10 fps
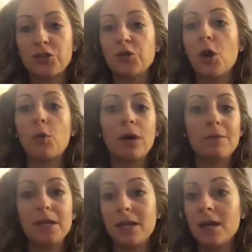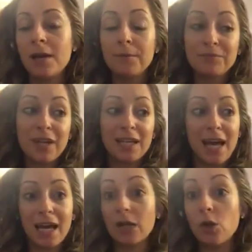You don't want to be
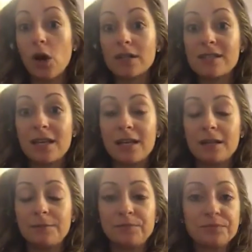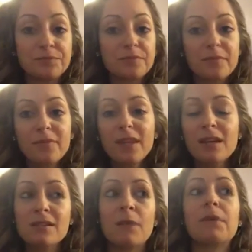getting lost in
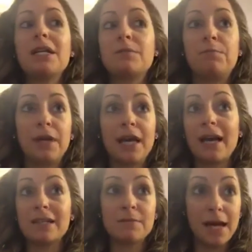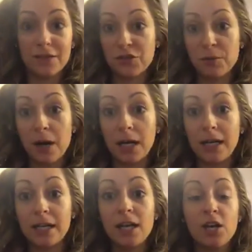somebody's big ass
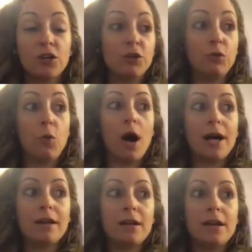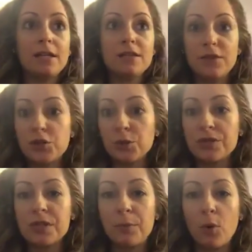mastermind. You want individual
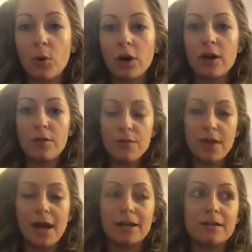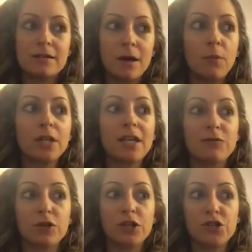support, that someone can
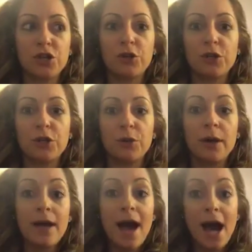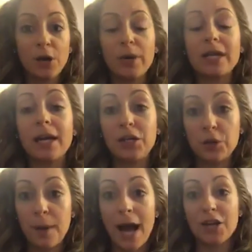really show you how to ignite
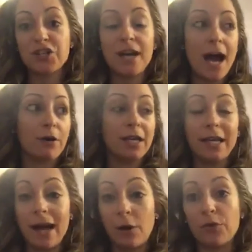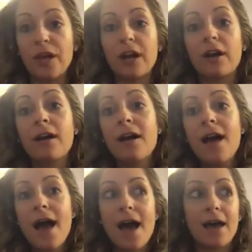your passion, how to get out there
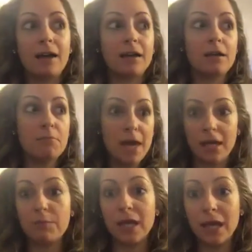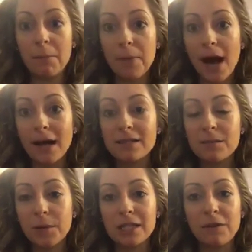and make a big
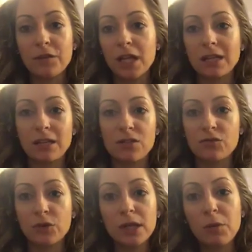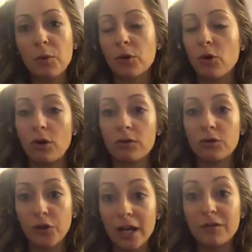impact. Because I feel like that's really what we're all
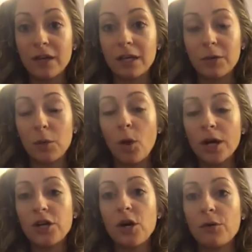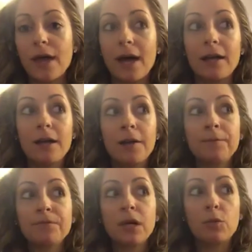craving. We want to know that
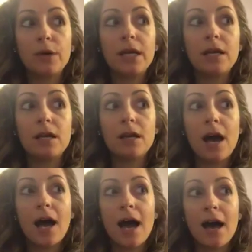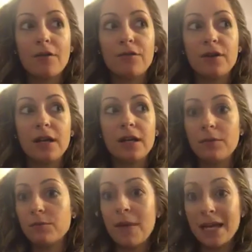we have
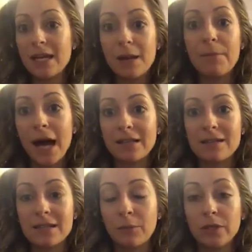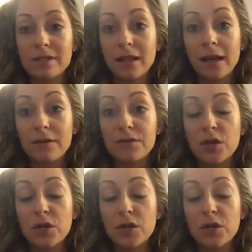made an impact in someone's life.